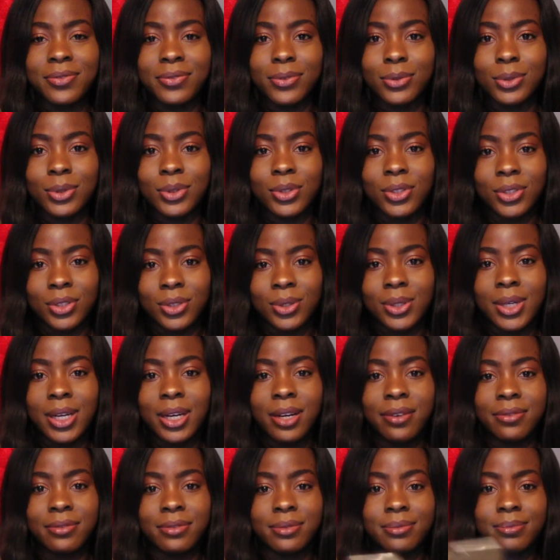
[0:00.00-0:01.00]
phone do you
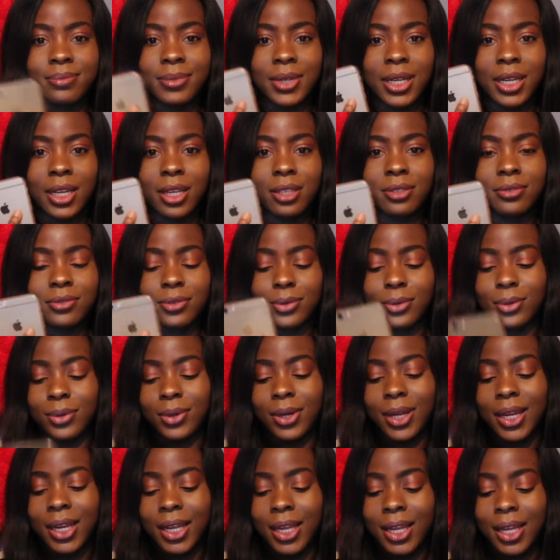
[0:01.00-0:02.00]
have? An
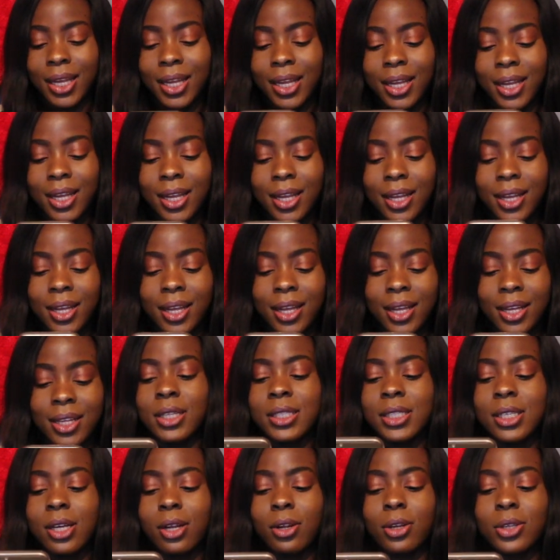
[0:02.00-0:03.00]
iPhone.
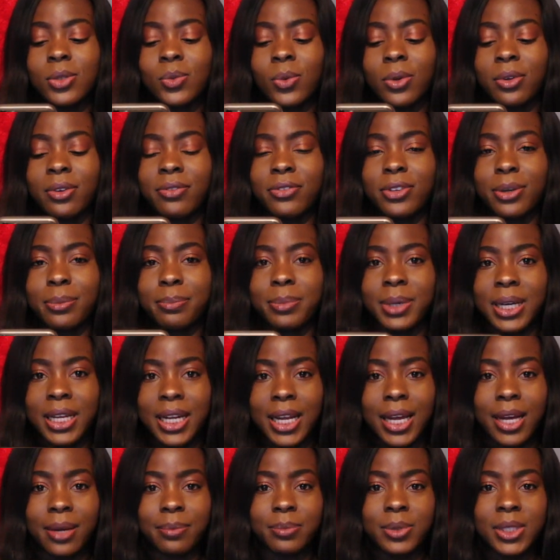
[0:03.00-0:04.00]
Tell us one of your
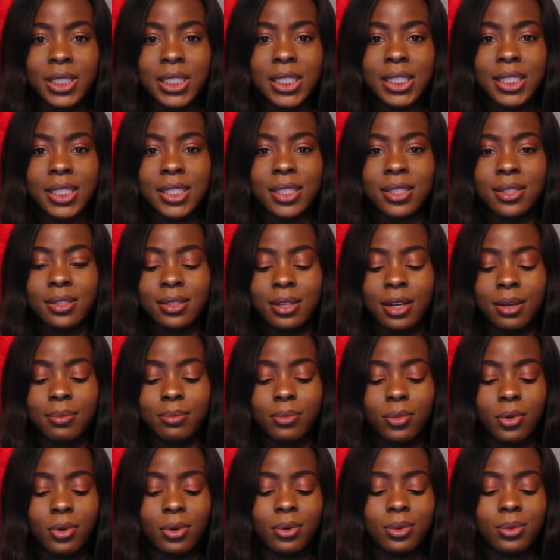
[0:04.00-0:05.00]
bad habits.
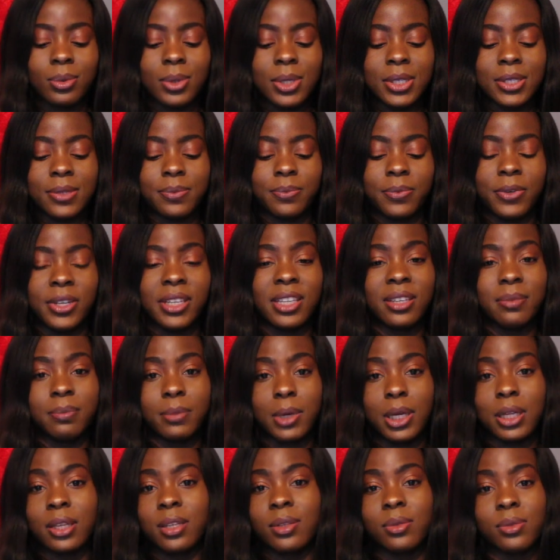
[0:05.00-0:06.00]
I'm always breaking
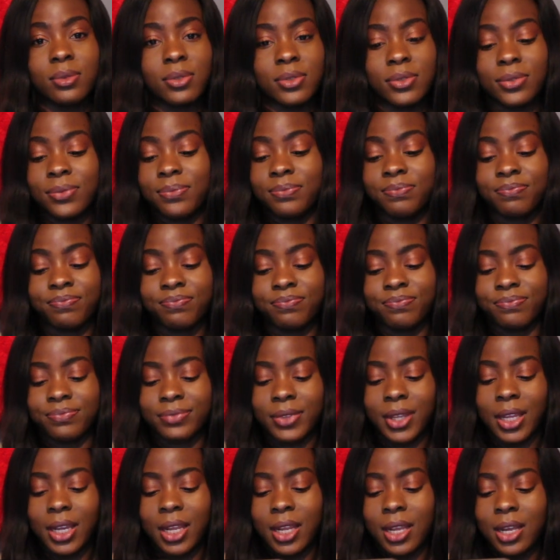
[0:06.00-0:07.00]
my nails.
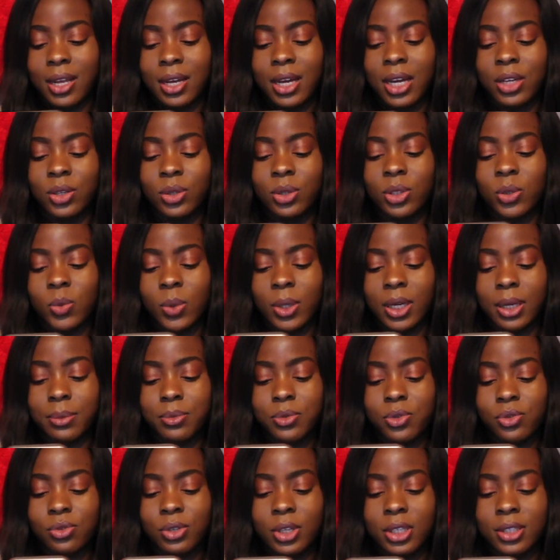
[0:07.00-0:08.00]
I do it when
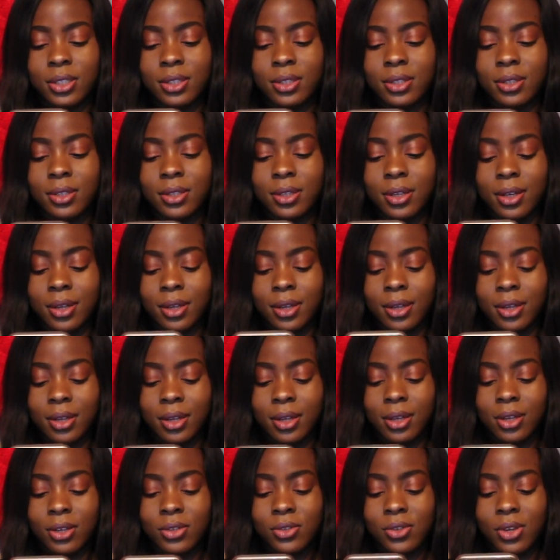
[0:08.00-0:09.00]
I'm stressed.
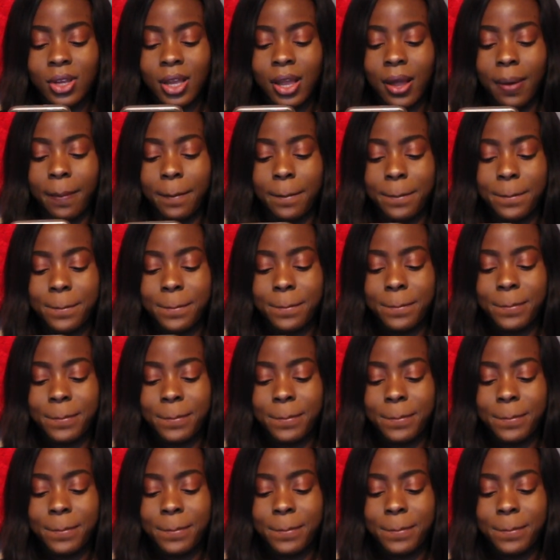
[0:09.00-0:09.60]
So yeah.